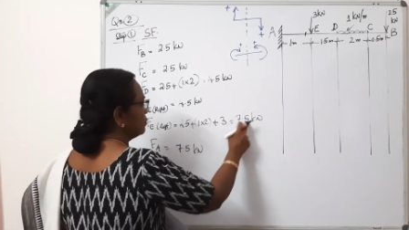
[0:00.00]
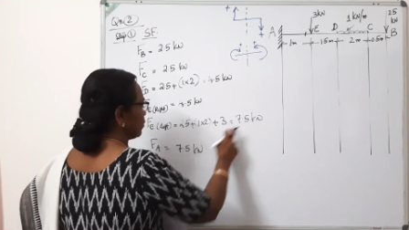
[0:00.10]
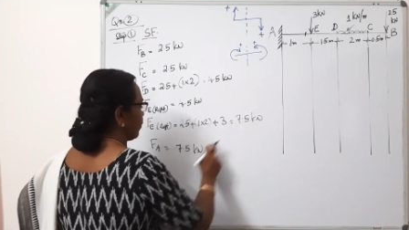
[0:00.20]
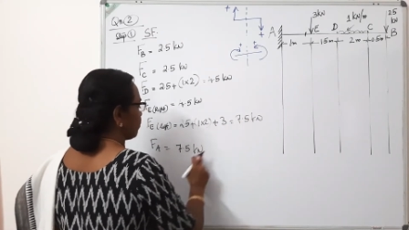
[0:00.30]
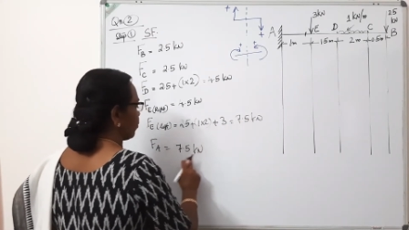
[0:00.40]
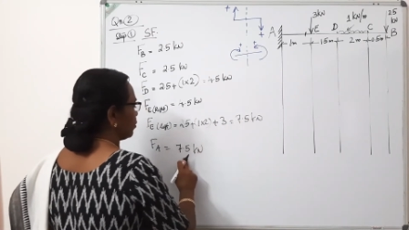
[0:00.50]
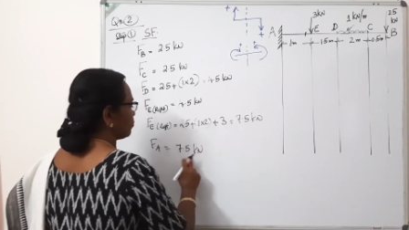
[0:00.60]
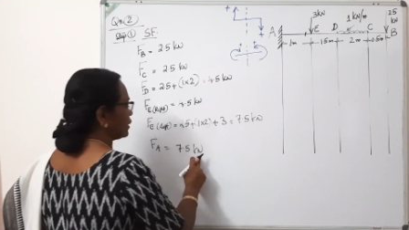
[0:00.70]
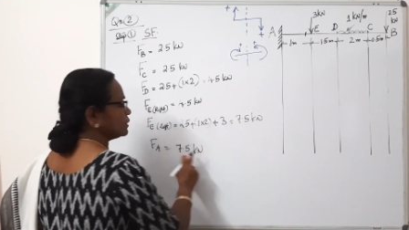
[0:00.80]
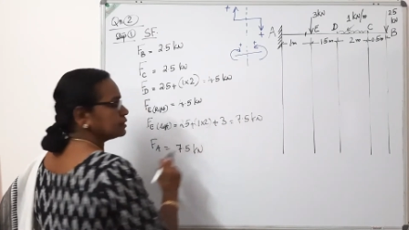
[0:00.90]

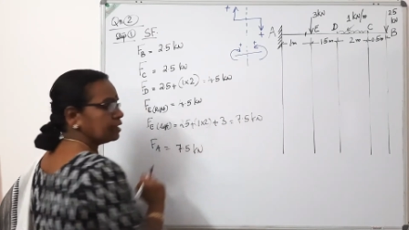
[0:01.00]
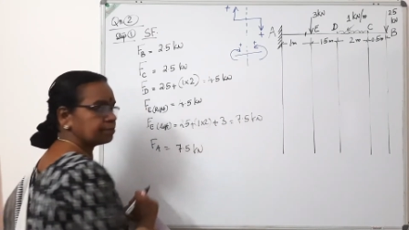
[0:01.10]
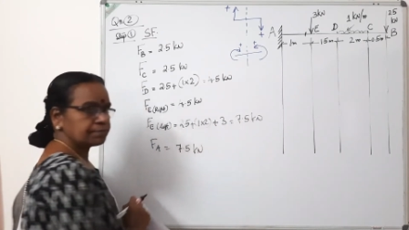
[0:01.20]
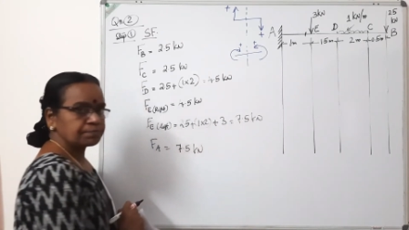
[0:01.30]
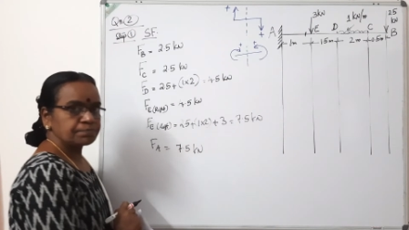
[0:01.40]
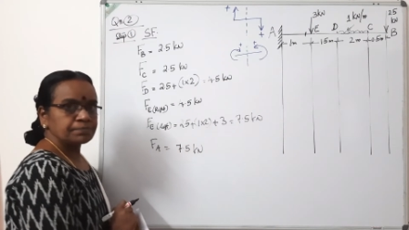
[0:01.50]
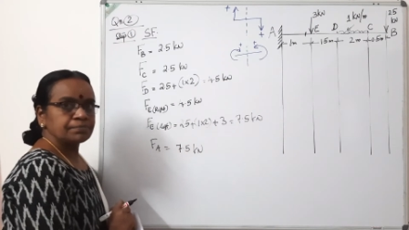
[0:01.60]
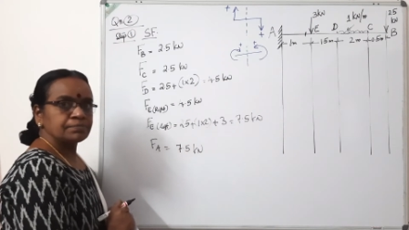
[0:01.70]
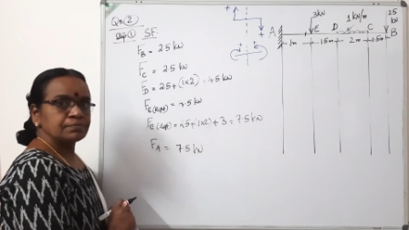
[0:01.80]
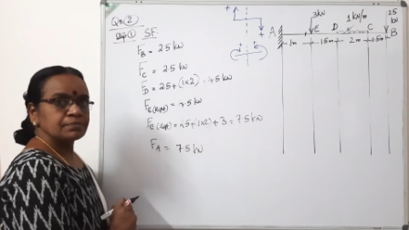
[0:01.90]
7.5 itself.
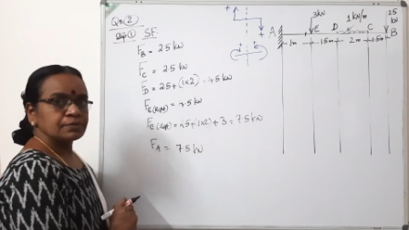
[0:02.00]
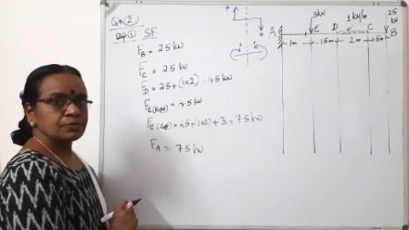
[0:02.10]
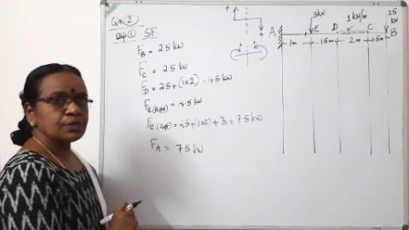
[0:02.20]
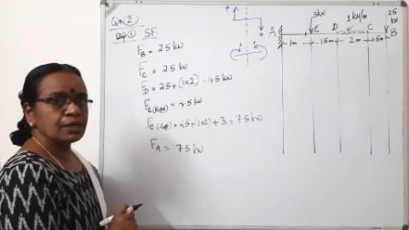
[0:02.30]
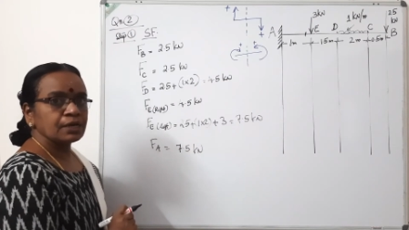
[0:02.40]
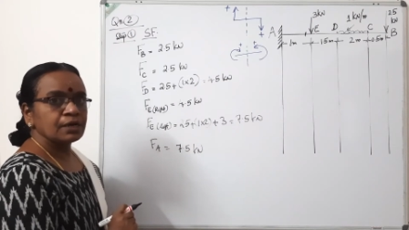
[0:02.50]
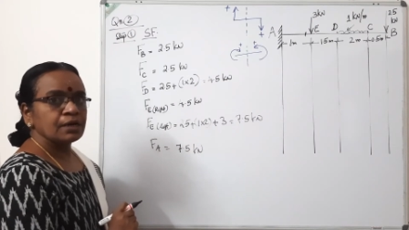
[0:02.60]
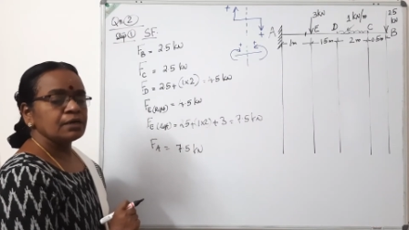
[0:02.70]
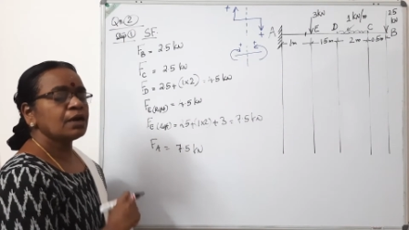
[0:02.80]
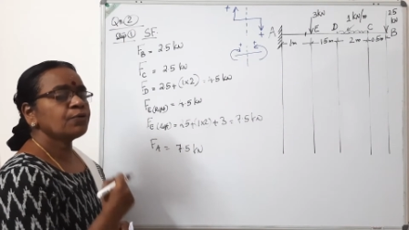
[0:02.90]
Okay,
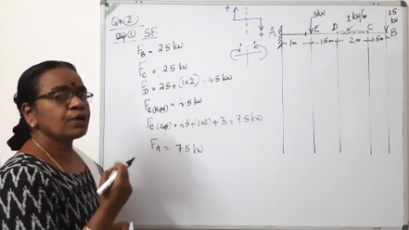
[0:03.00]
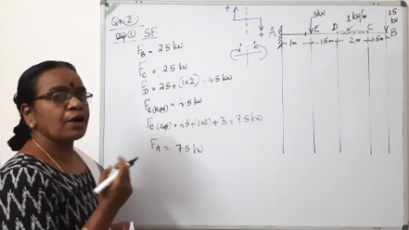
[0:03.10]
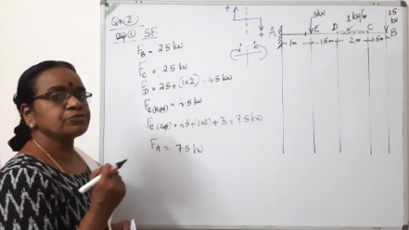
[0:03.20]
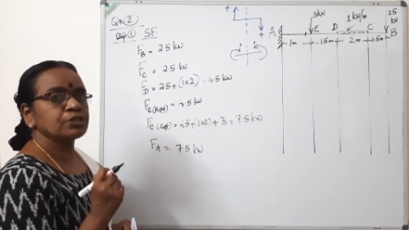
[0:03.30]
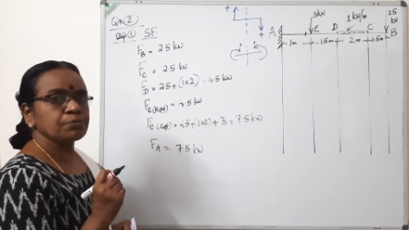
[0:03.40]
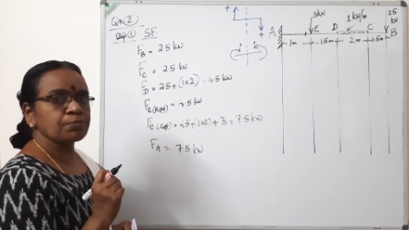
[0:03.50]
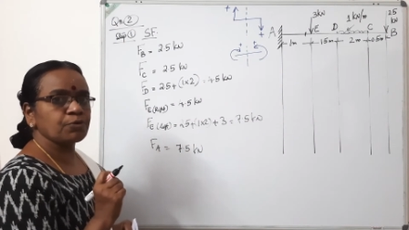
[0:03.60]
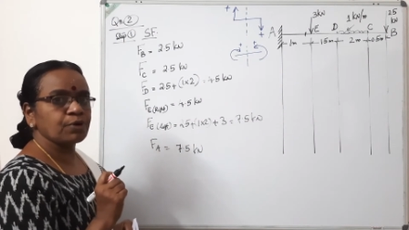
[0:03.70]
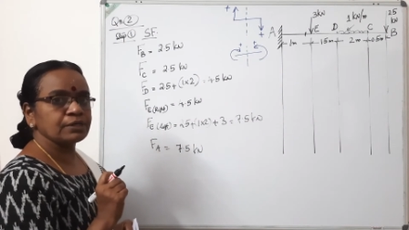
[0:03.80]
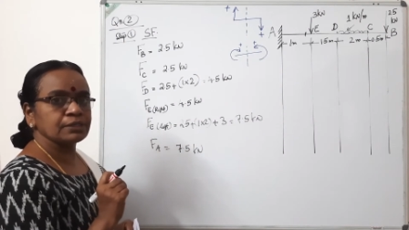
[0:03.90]
now we have to
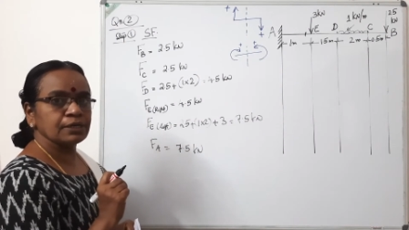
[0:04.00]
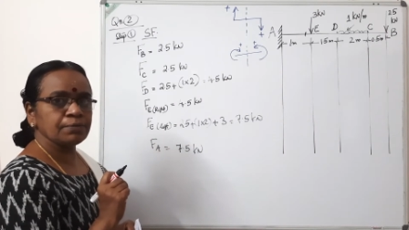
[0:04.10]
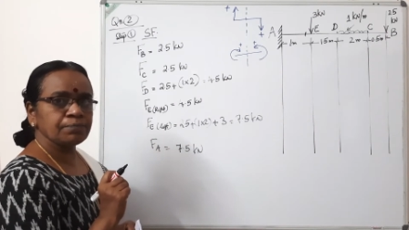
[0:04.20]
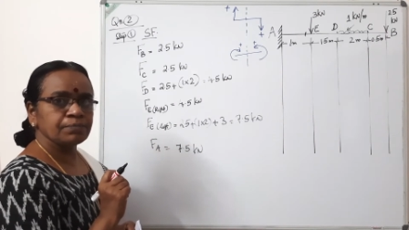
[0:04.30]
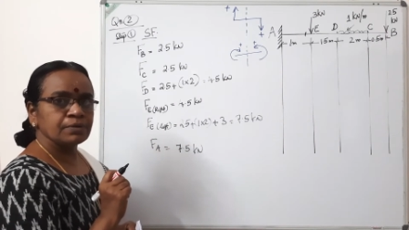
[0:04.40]
remember one thing.